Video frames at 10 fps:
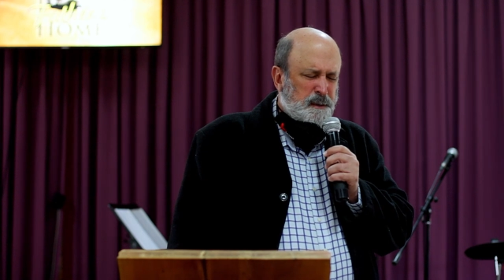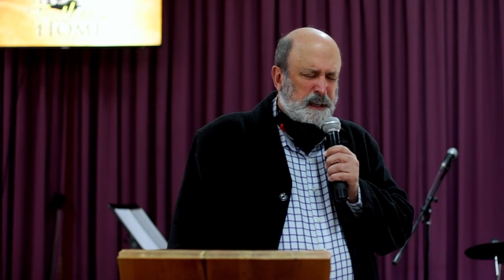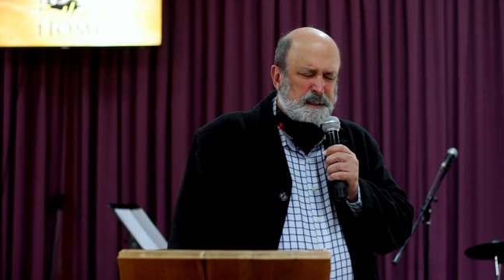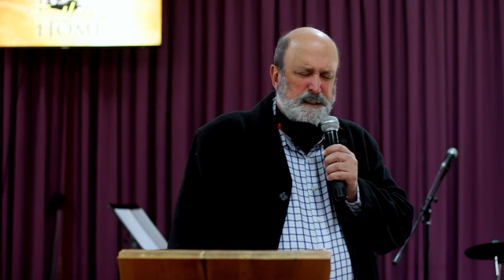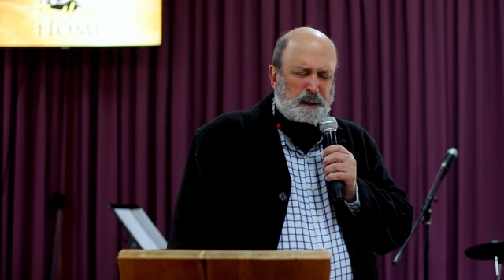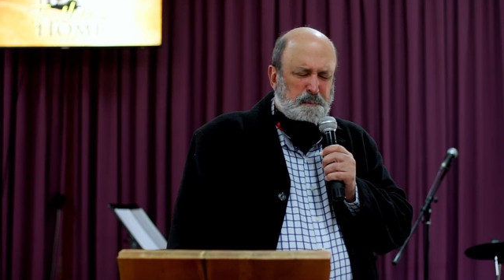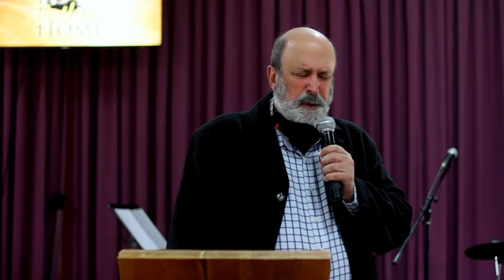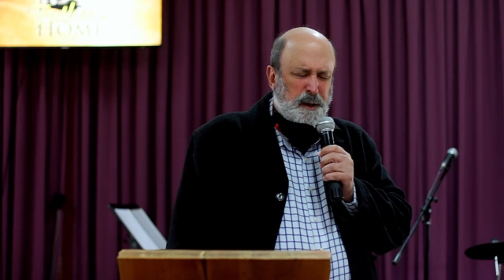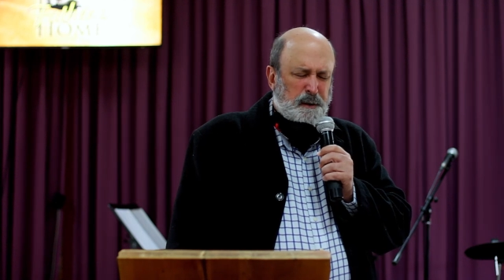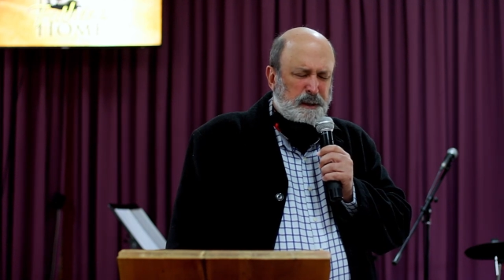That's our
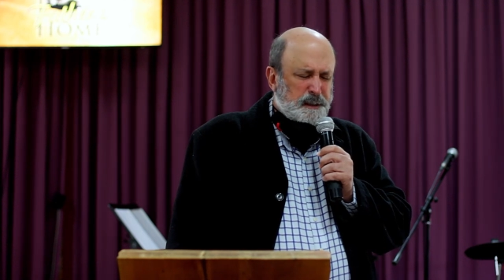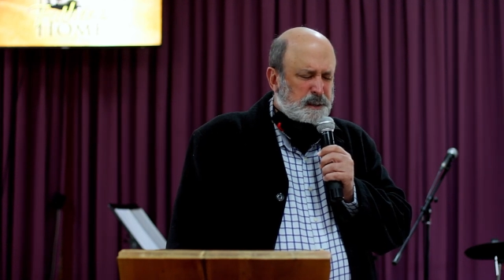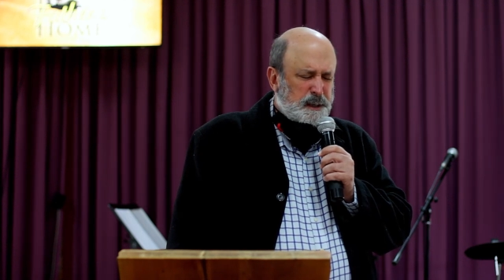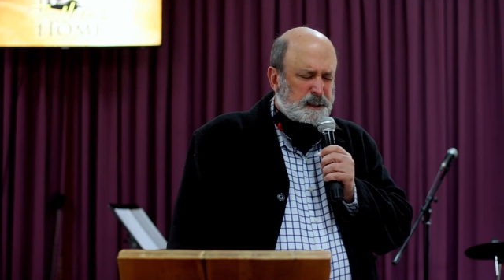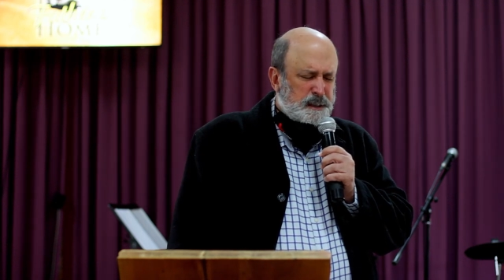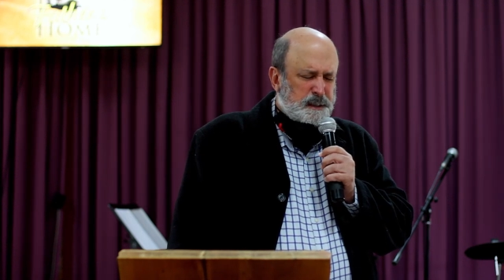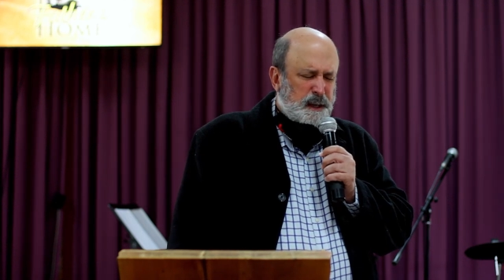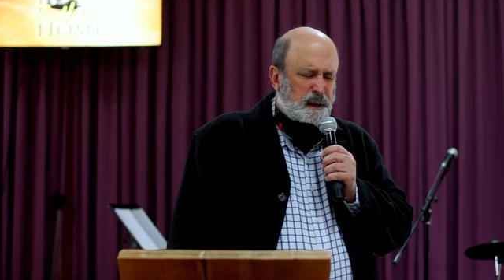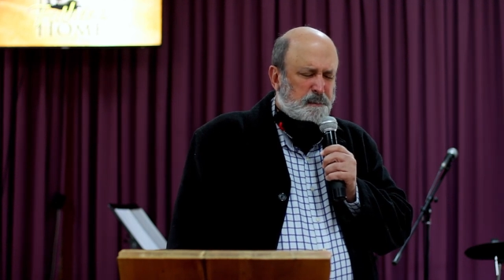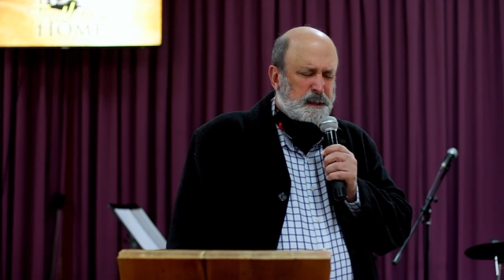prayer in Jesus'
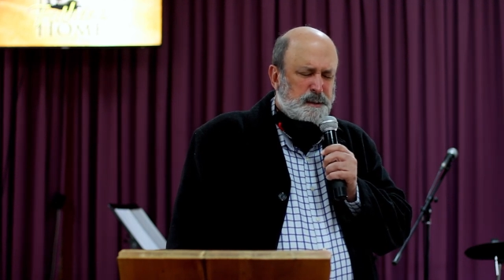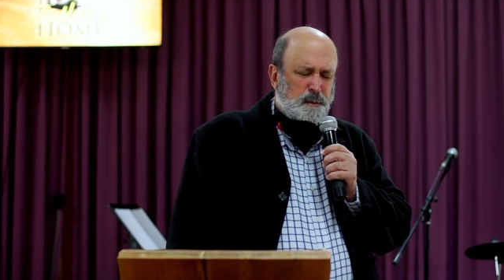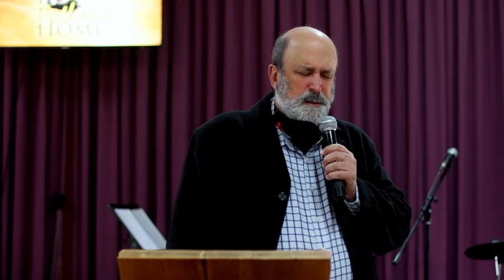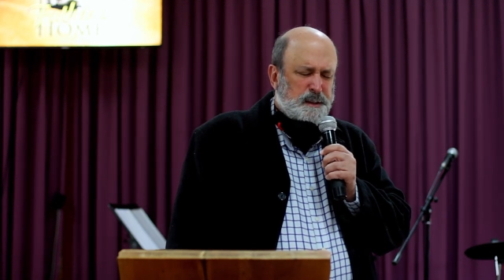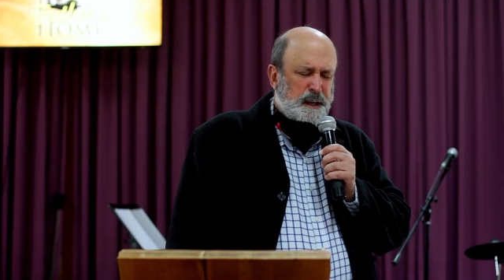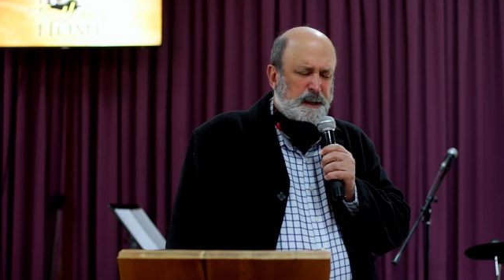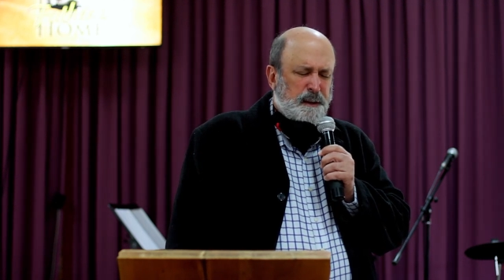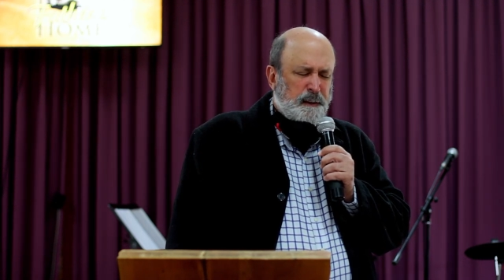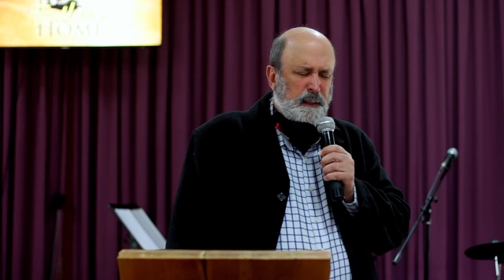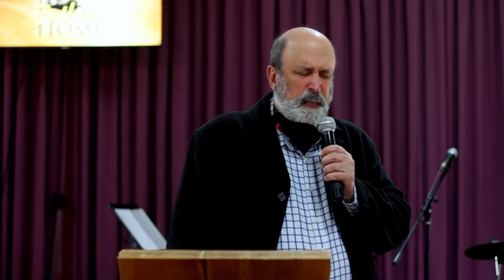name, as all say.
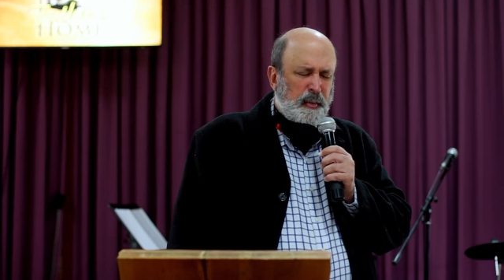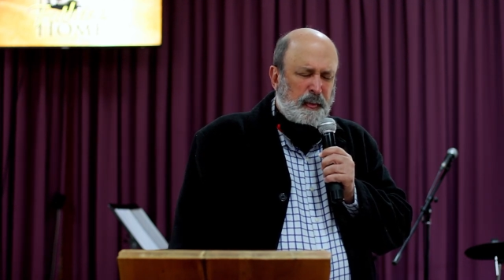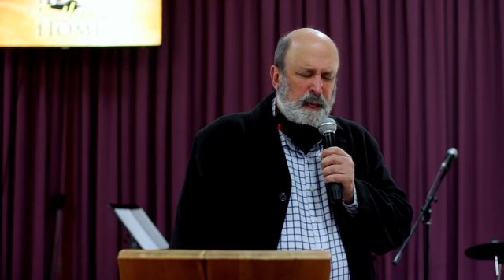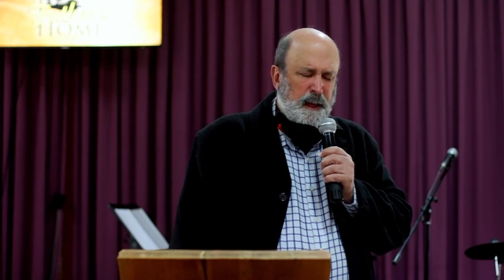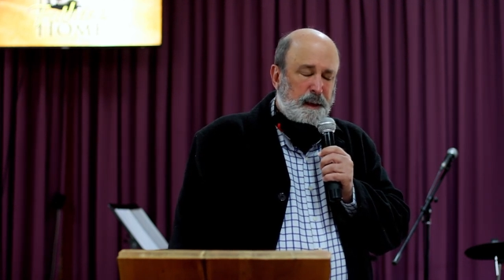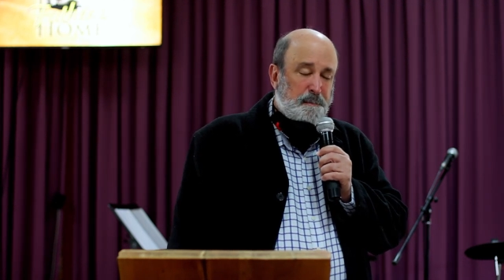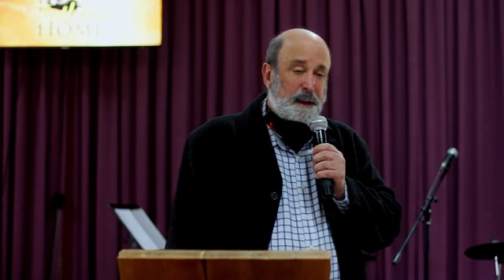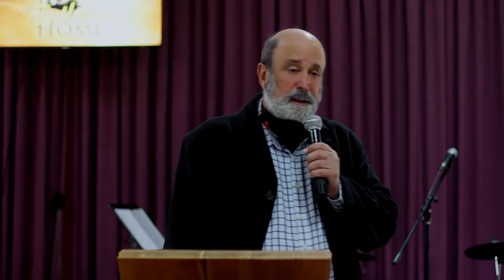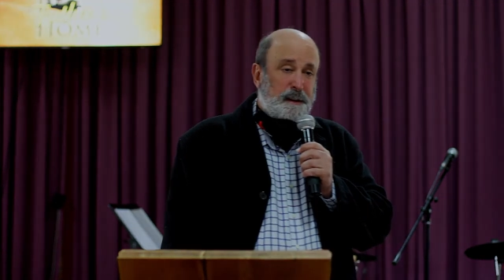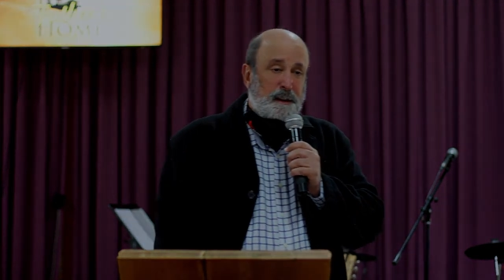Amen.